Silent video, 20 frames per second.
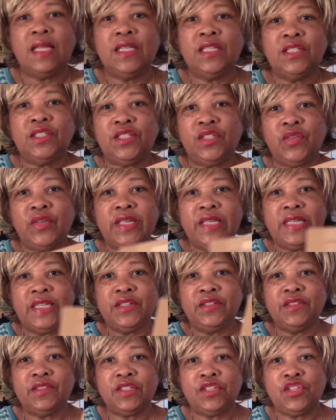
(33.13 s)
So
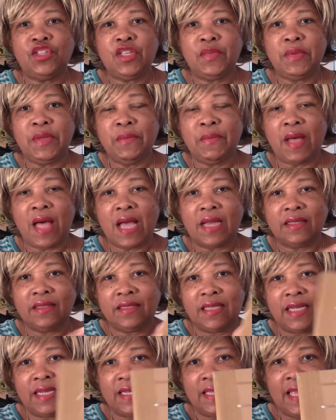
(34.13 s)
here's the shipping
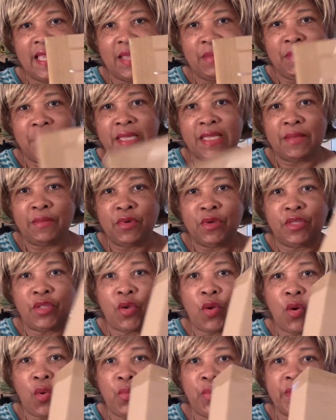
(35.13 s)
box that it came in. I'm going
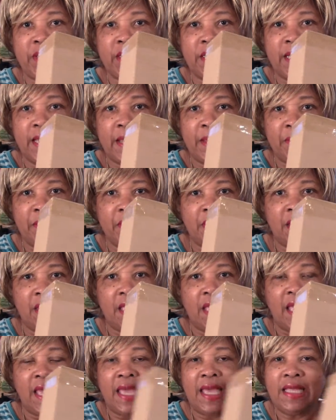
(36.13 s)
to open it up.
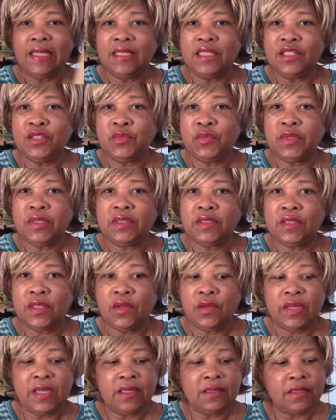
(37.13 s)
And this was
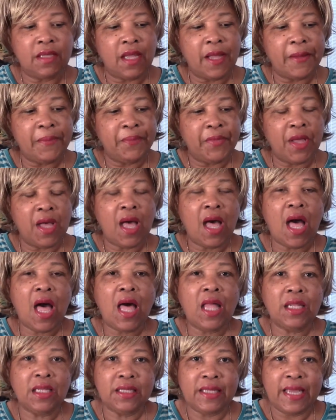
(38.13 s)
sold as a
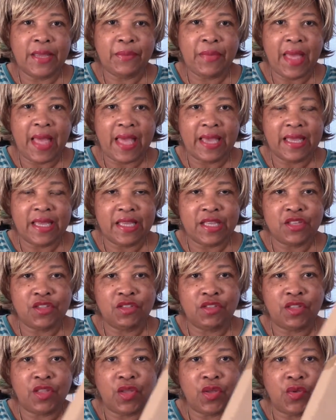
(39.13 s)
holiday package.
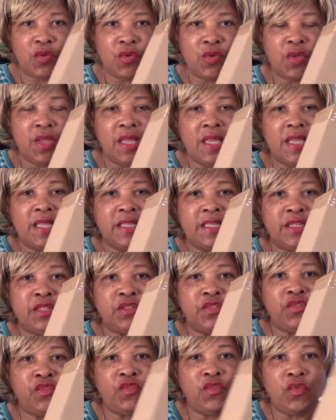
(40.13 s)
So
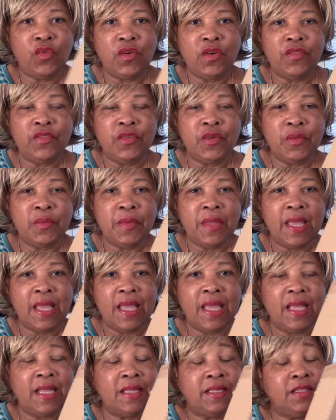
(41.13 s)
there's 4 of them,
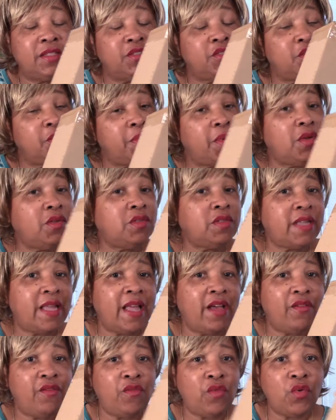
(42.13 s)
and they're supposed to
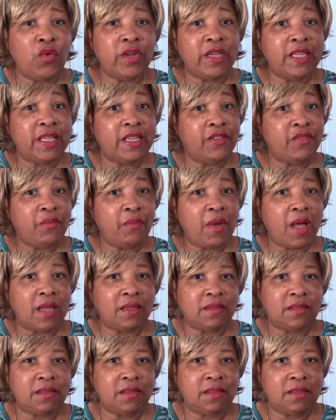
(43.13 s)
have 4 gift
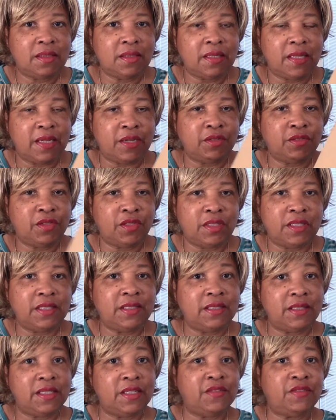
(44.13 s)
boxes in there. So
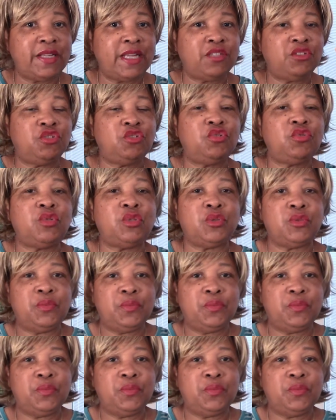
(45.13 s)
let's see if that's true.